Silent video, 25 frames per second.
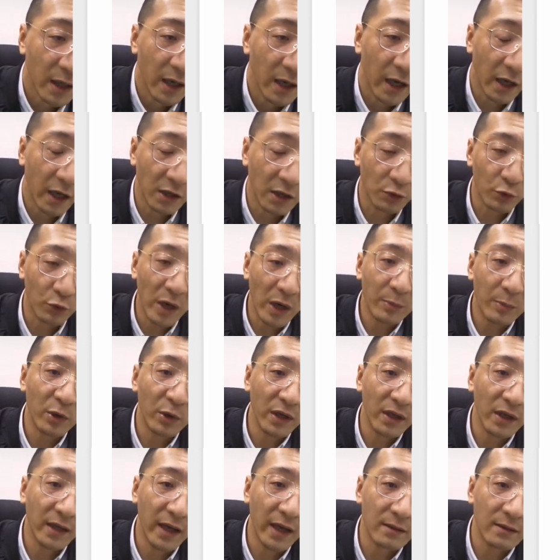it
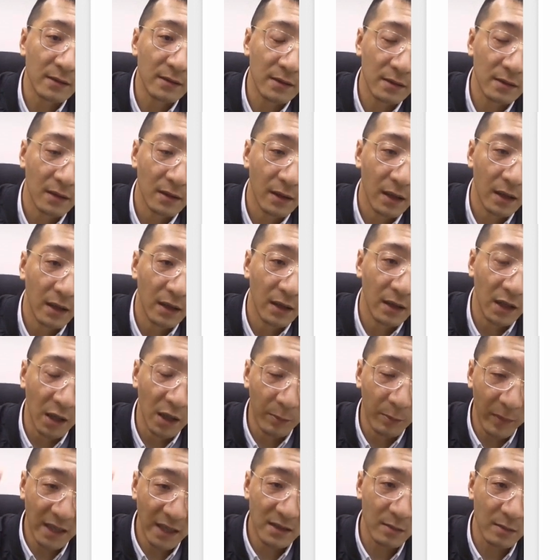represents the
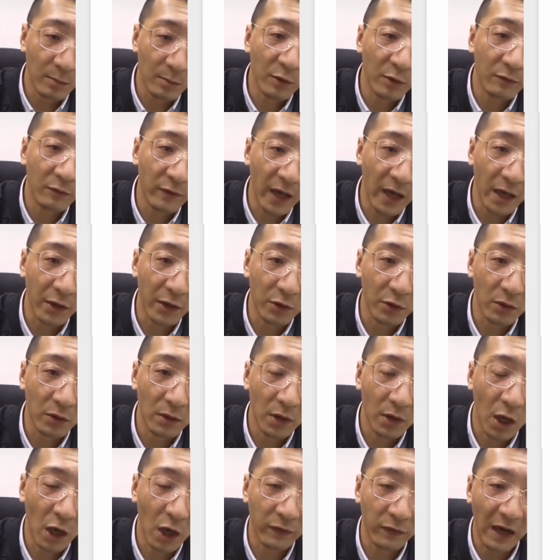maximum value
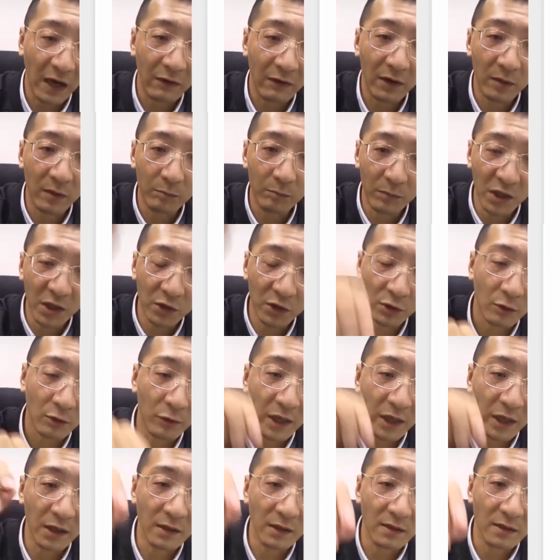of our meter
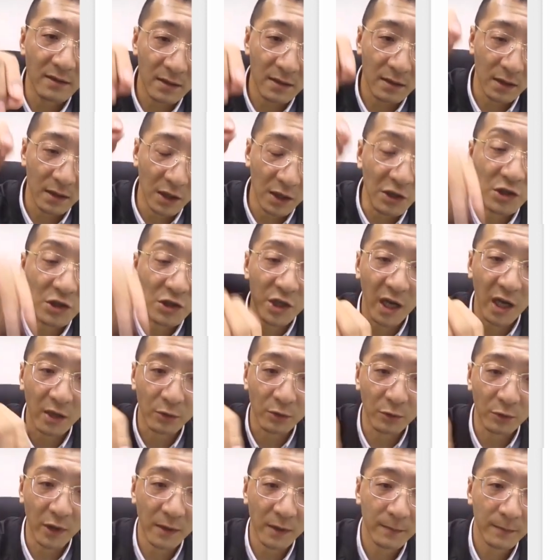readings in
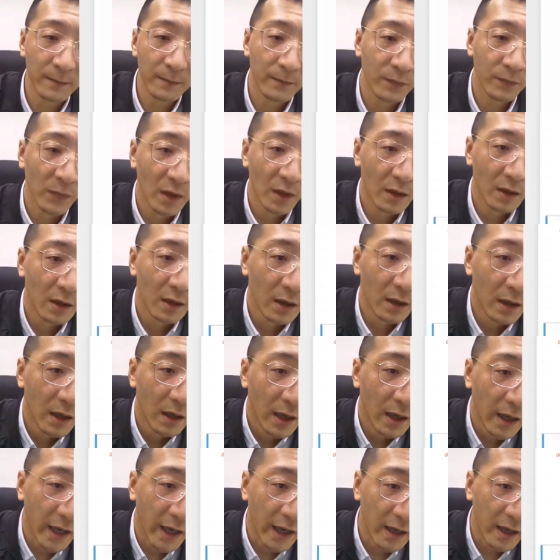January.
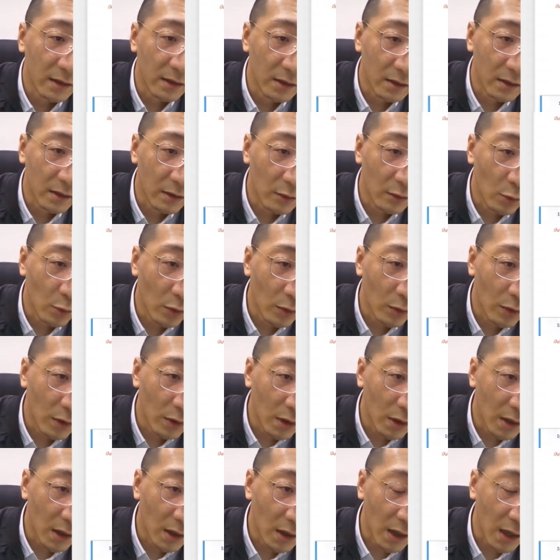And
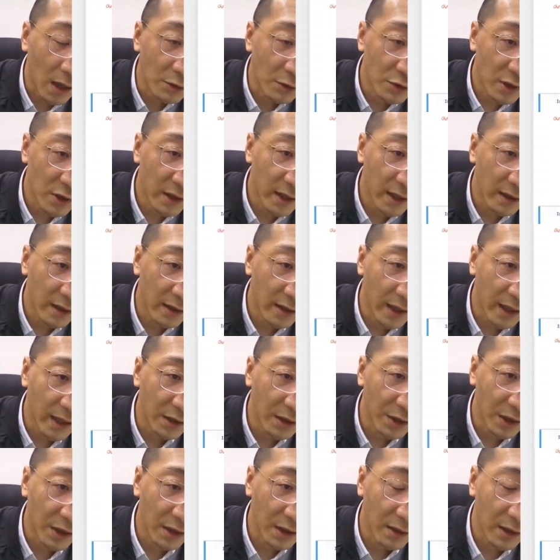
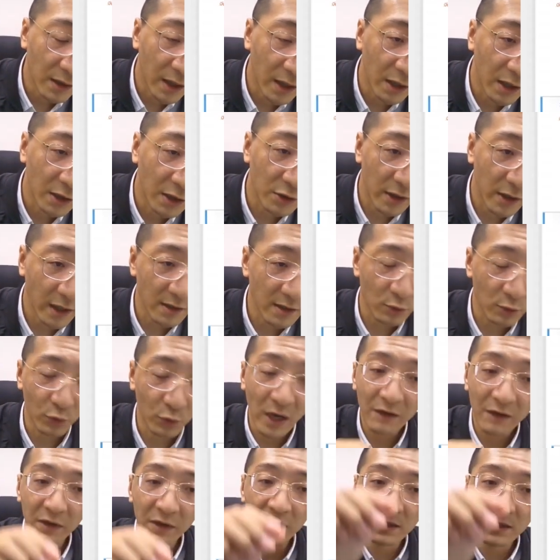180, it is
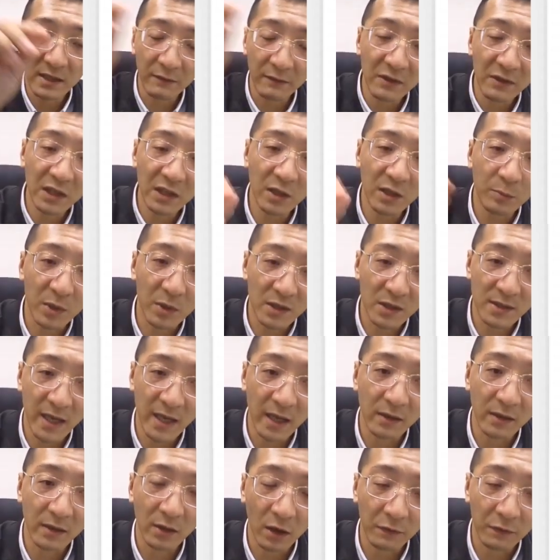roughly
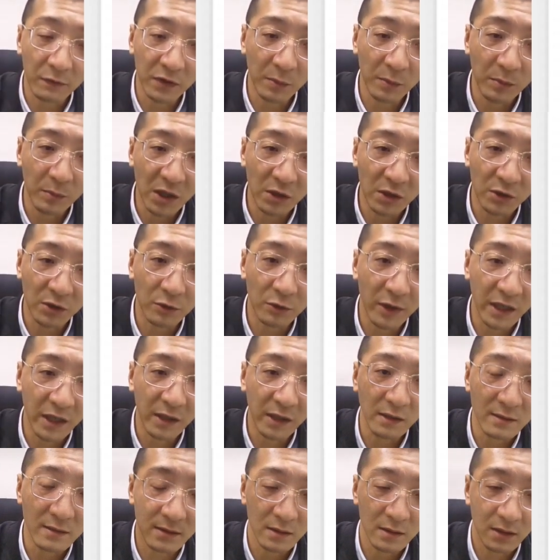70% of the meter
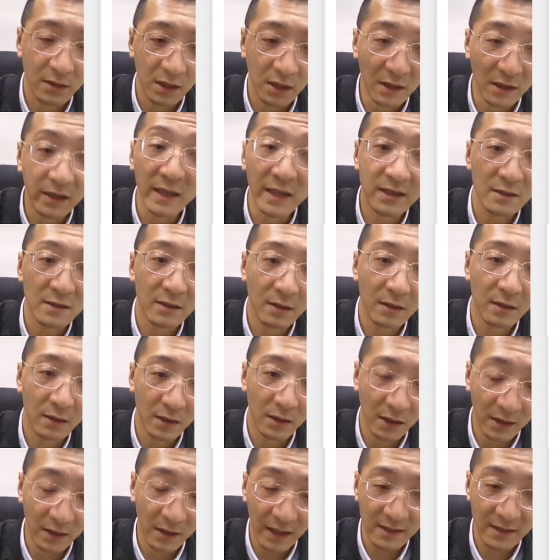readings in this
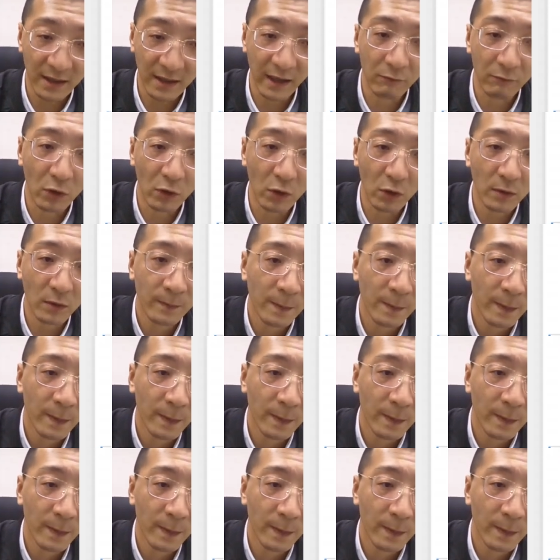level.